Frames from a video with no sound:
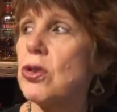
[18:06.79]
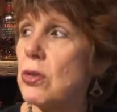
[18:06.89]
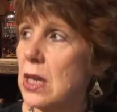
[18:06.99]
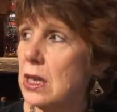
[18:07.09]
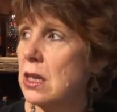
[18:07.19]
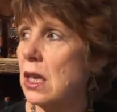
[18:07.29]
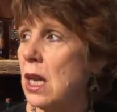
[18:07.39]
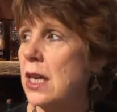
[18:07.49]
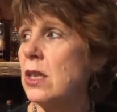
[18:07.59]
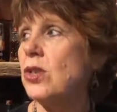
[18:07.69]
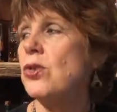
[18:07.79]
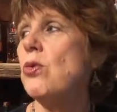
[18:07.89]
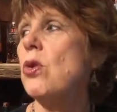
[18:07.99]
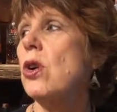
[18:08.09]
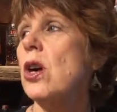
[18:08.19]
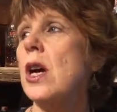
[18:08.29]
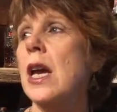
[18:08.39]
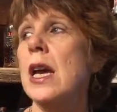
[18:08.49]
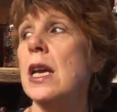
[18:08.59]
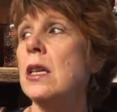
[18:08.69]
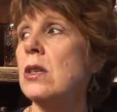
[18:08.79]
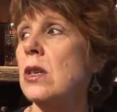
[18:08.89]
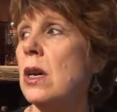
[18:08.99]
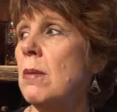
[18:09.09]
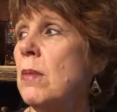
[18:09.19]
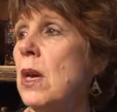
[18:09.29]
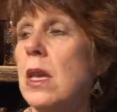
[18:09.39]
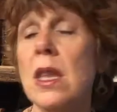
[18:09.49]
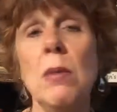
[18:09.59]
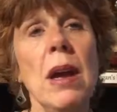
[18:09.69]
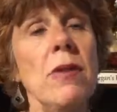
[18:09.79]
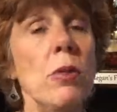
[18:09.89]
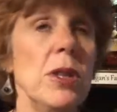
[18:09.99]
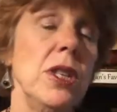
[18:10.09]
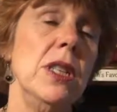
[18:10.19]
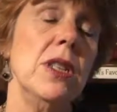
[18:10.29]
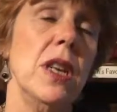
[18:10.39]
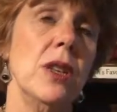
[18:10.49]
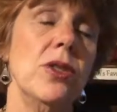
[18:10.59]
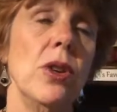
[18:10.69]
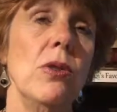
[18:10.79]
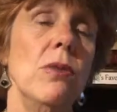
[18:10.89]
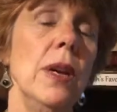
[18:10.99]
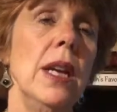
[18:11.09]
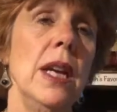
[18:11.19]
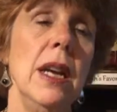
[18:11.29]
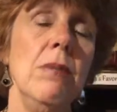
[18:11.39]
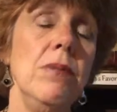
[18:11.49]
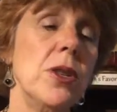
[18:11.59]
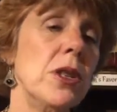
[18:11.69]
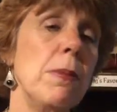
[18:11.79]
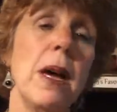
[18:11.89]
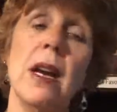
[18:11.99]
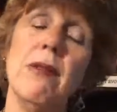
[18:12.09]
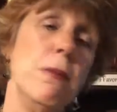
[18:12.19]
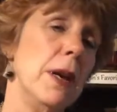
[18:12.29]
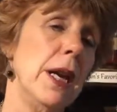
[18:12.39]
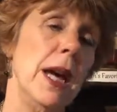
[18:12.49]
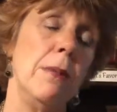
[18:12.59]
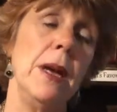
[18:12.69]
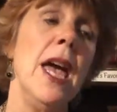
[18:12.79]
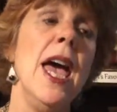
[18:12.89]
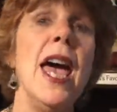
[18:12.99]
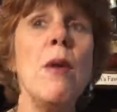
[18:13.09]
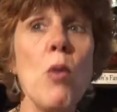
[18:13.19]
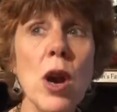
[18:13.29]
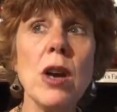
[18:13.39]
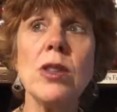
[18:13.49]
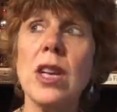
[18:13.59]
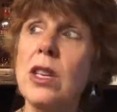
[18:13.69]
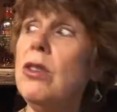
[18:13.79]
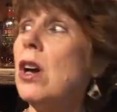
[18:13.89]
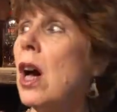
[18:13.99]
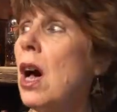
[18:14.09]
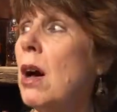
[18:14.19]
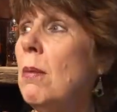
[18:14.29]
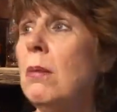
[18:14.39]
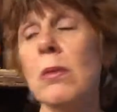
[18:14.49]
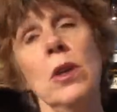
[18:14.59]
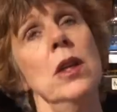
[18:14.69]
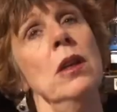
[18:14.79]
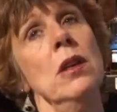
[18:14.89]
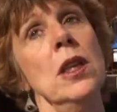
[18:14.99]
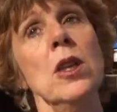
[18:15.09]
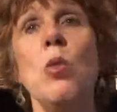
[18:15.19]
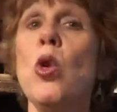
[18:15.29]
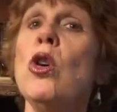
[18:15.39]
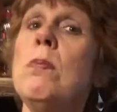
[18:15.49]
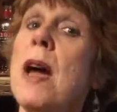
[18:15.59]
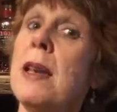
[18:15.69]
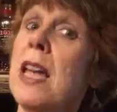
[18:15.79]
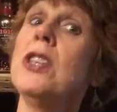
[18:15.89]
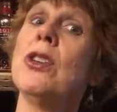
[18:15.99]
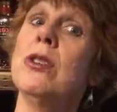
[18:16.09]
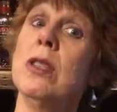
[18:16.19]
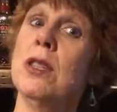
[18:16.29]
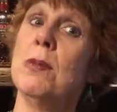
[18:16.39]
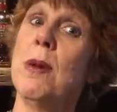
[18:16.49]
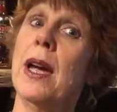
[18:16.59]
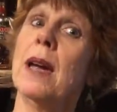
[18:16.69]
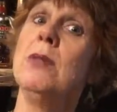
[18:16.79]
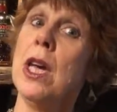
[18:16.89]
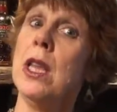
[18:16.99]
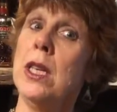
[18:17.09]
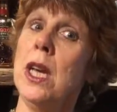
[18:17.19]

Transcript: trees that line the store, and then we have the whiskey snug, so we can keep just about everybody happy. And where else can you come? Well, the world might catch on to this, Mike. I'm telling